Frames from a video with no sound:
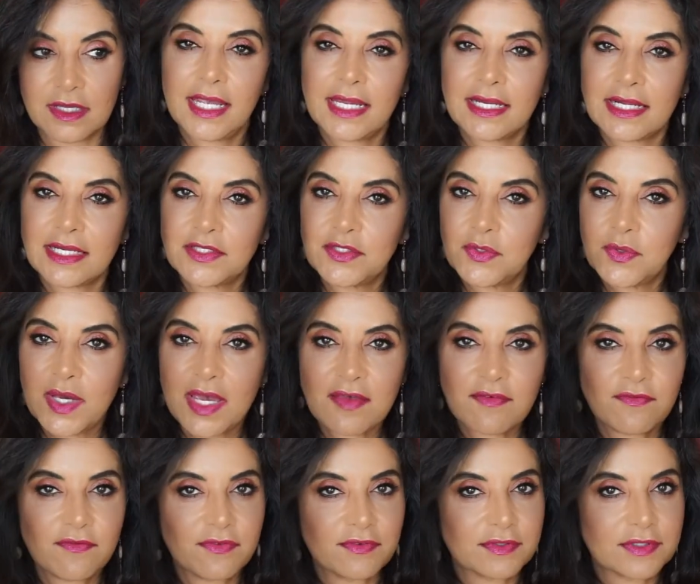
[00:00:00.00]
And I do
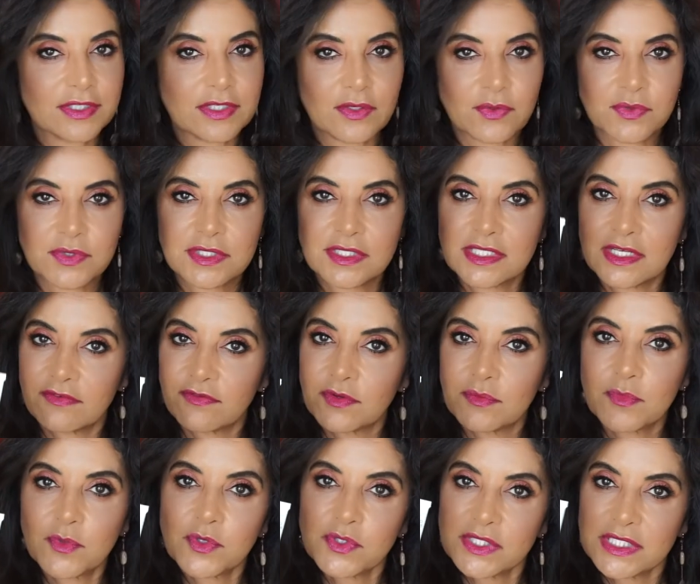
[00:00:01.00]
have, you know,
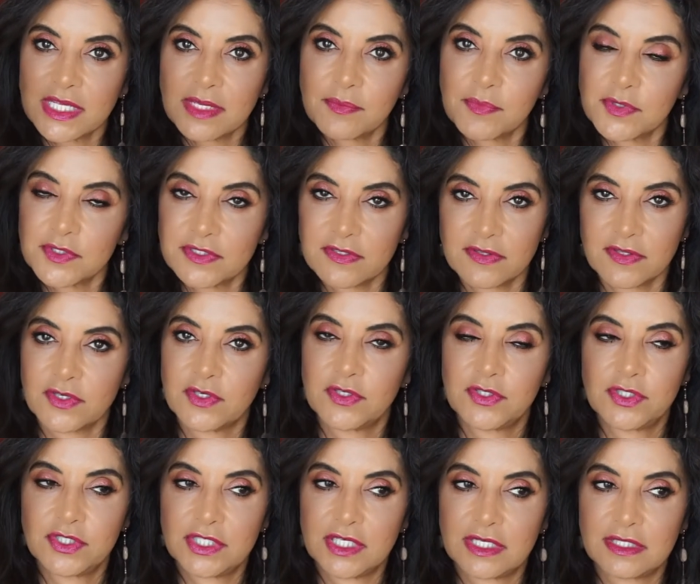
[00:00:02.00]
several more samples of the
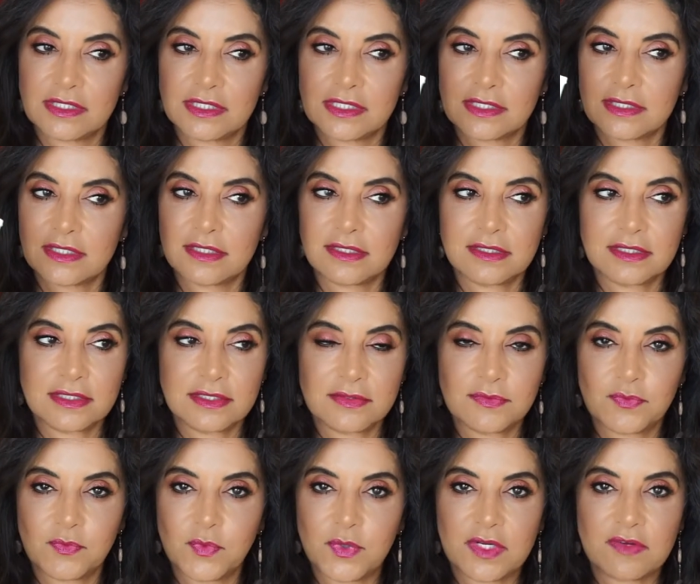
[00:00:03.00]
Good Genes
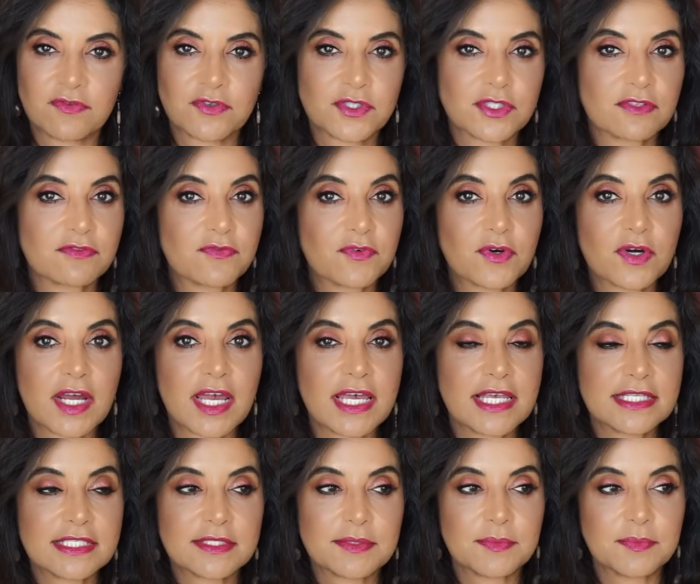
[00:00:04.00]
because whenever Sephora
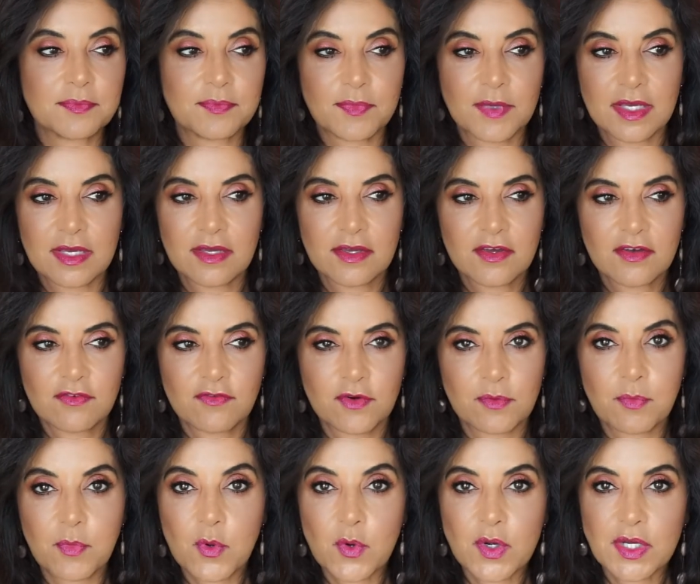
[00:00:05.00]
has them
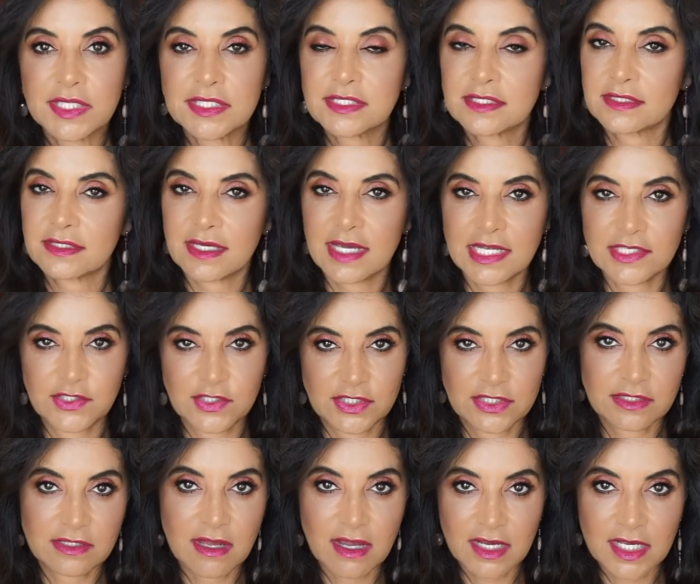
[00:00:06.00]
for points, I
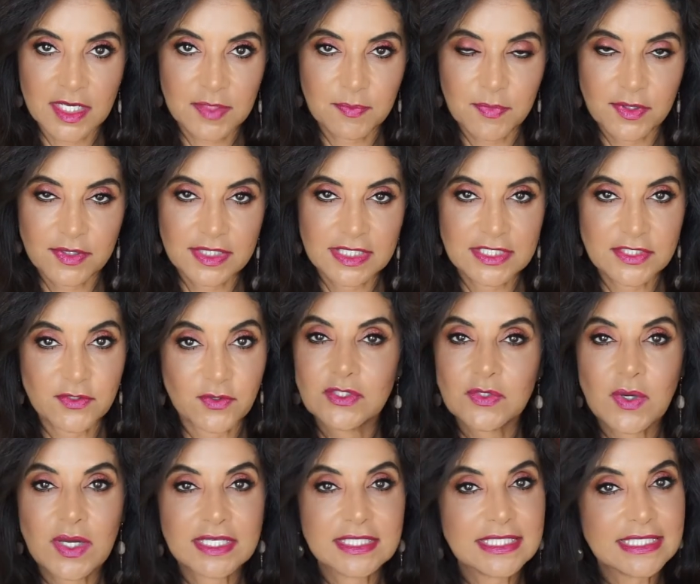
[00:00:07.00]
just stock up on this.
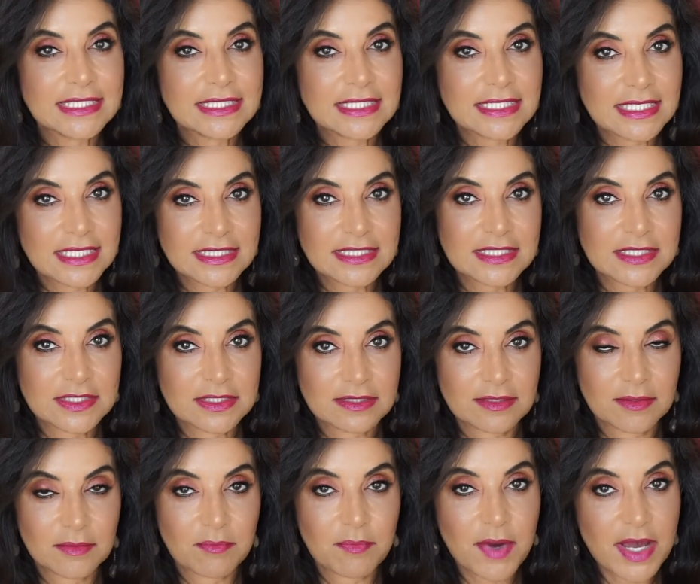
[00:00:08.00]
So I didn't need
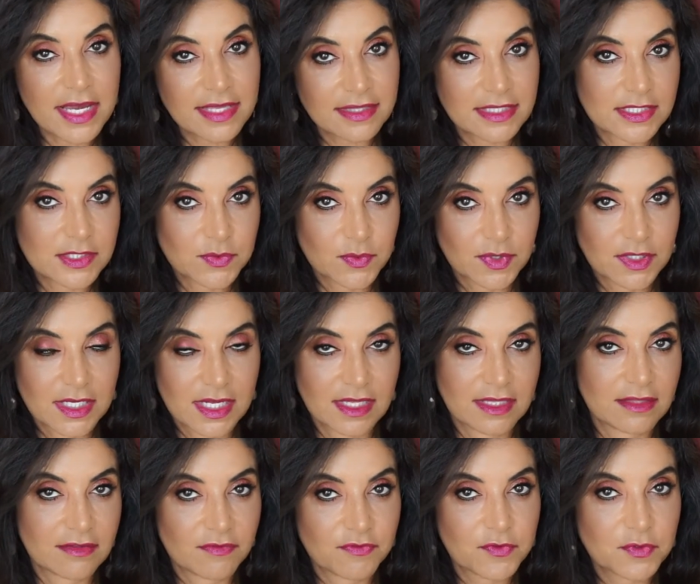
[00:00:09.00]
to buy this one
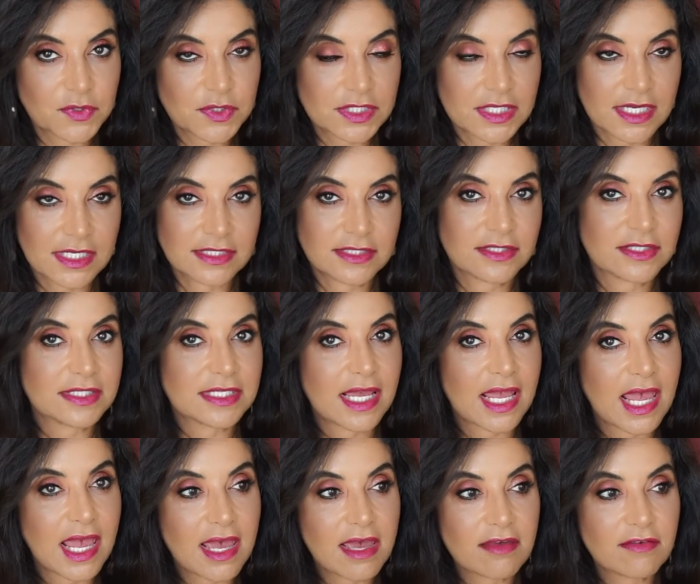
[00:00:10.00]
yet, the full size, because I
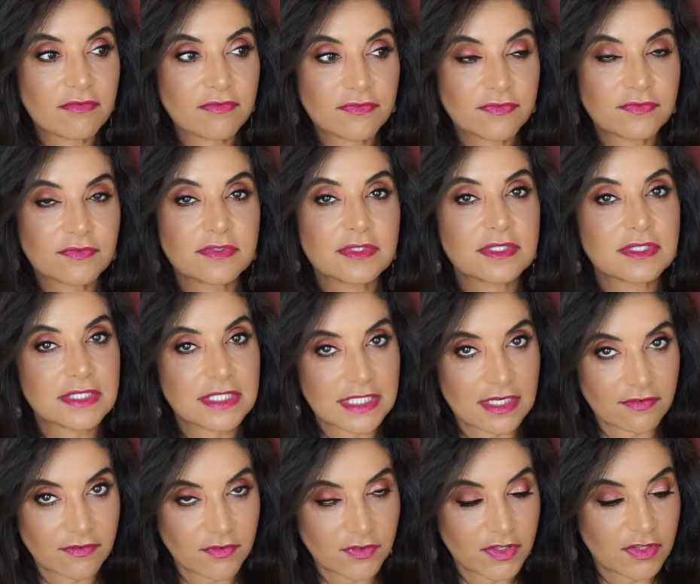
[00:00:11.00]
have
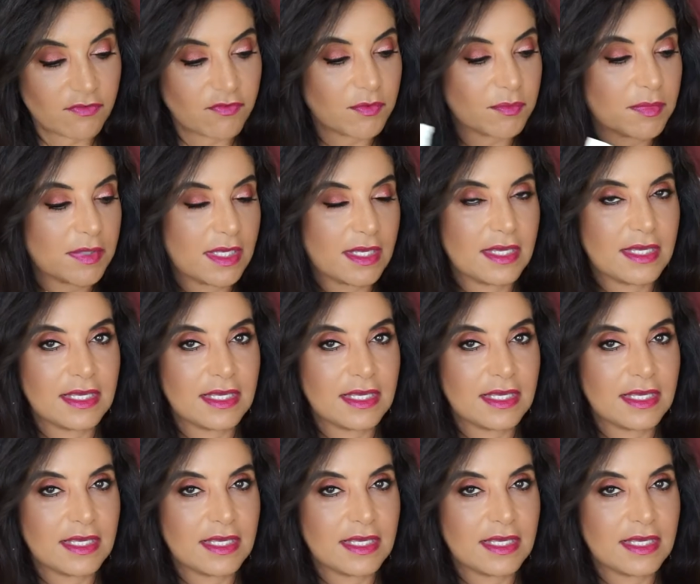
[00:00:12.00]
several of them.